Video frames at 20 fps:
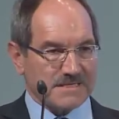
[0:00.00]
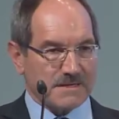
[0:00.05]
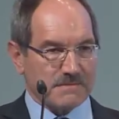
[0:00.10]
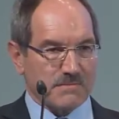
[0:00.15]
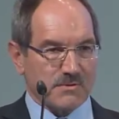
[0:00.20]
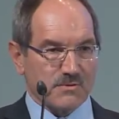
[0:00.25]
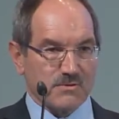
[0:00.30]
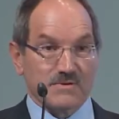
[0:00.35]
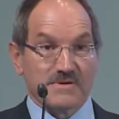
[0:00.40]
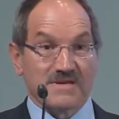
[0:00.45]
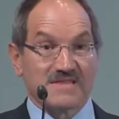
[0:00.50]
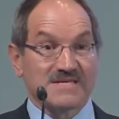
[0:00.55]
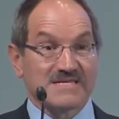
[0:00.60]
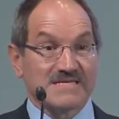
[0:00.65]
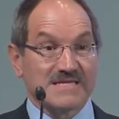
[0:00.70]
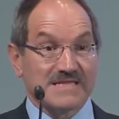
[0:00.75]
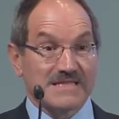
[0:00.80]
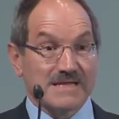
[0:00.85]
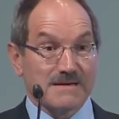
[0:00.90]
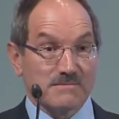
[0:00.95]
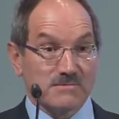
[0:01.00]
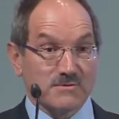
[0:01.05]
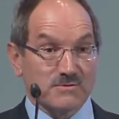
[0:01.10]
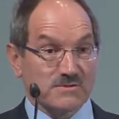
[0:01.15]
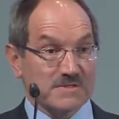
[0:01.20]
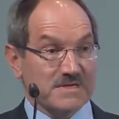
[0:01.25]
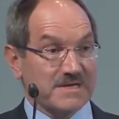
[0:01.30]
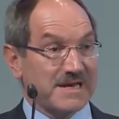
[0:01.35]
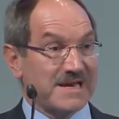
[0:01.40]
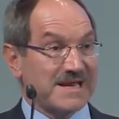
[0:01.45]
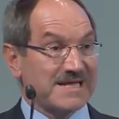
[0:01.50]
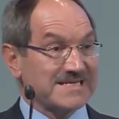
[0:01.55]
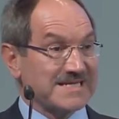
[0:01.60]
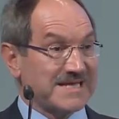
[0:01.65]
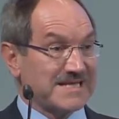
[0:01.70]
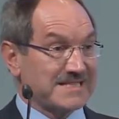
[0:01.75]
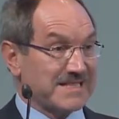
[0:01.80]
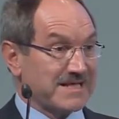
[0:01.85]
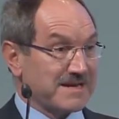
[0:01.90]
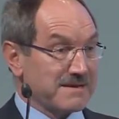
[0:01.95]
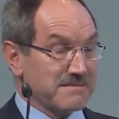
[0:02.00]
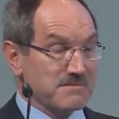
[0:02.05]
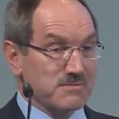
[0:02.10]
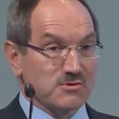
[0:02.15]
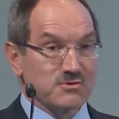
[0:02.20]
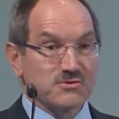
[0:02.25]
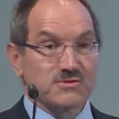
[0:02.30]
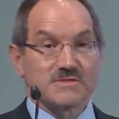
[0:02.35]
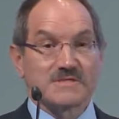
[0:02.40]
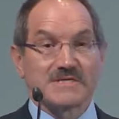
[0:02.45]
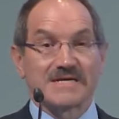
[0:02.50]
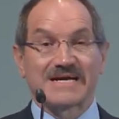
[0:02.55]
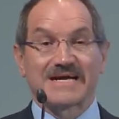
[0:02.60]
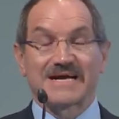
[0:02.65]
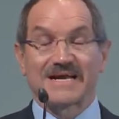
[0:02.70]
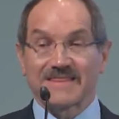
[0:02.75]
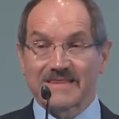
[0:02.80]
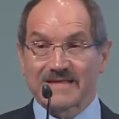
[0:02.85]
ask for is for more support.